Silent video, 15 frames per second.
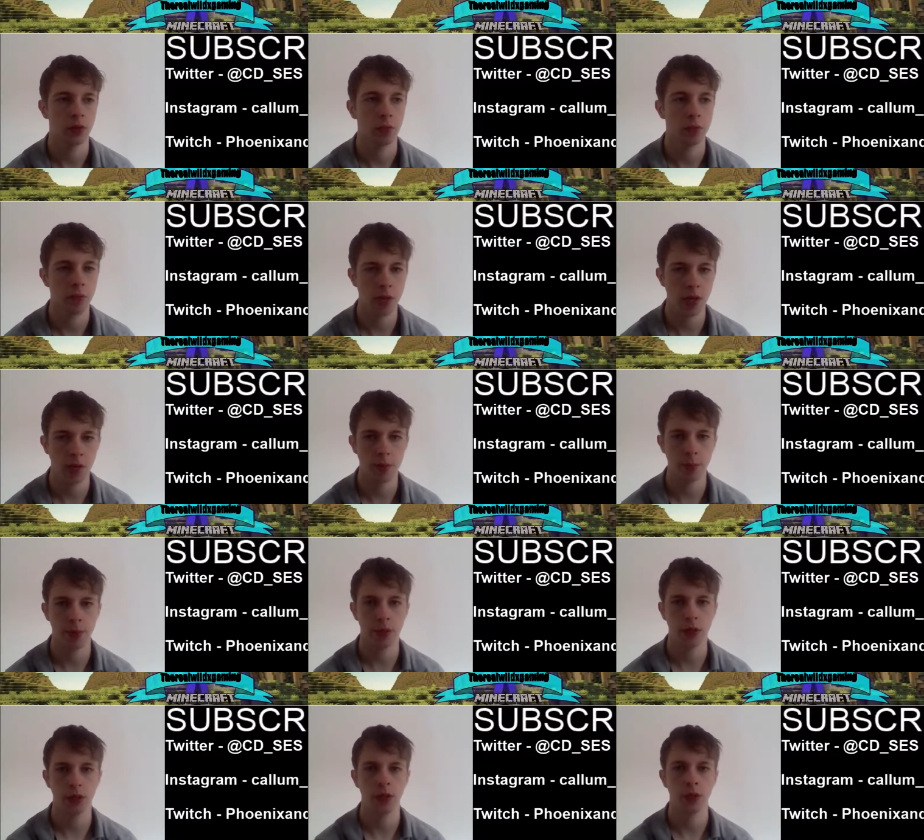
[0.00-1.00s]

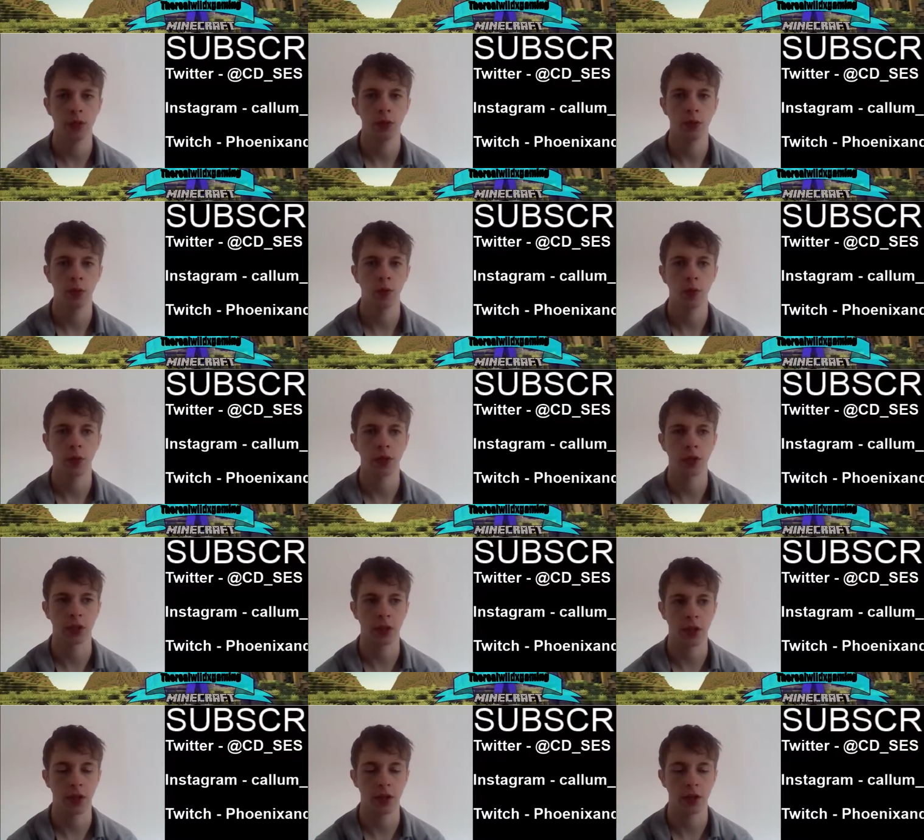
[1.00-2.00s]
Maybe we can
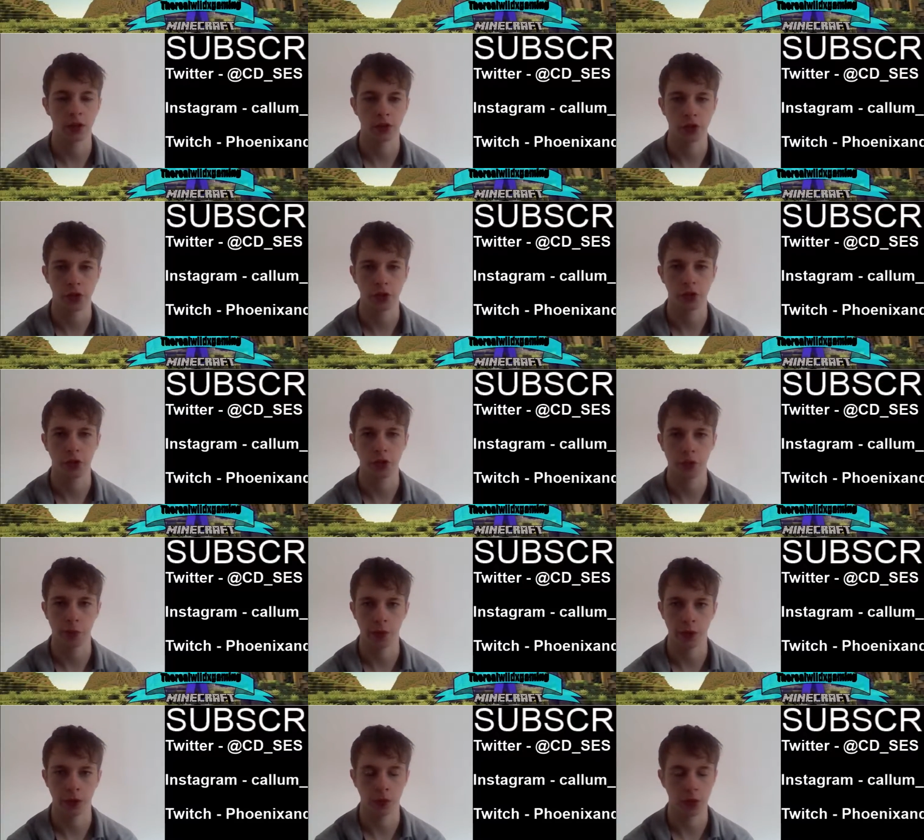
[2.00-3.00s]
get it onto YouTube
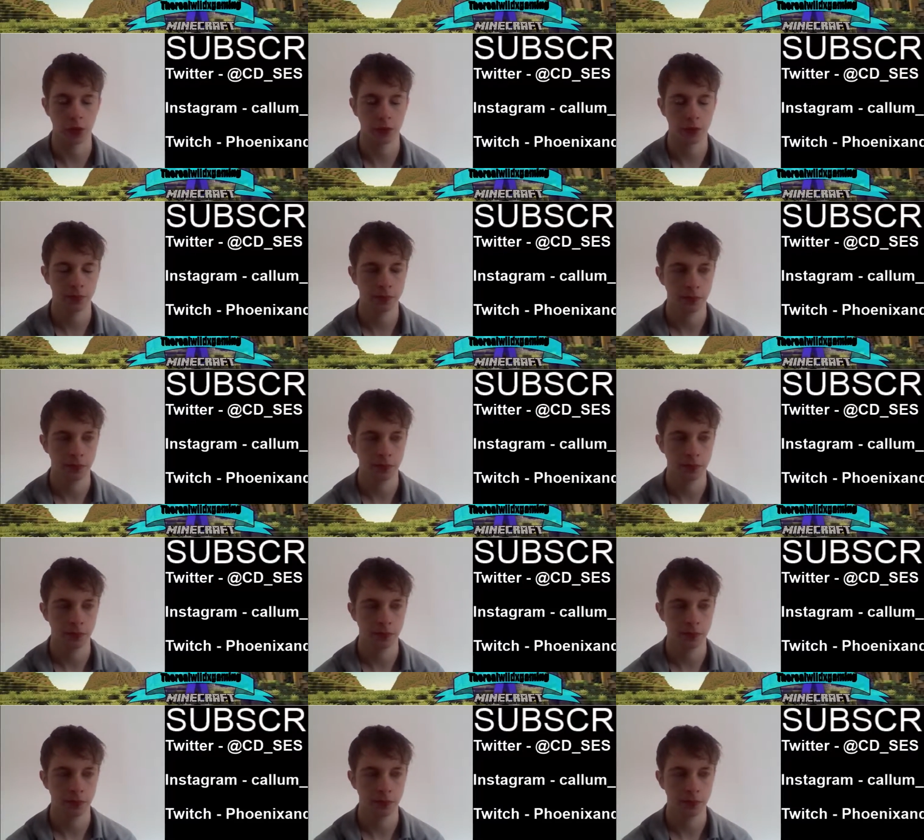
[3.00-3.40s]
as well.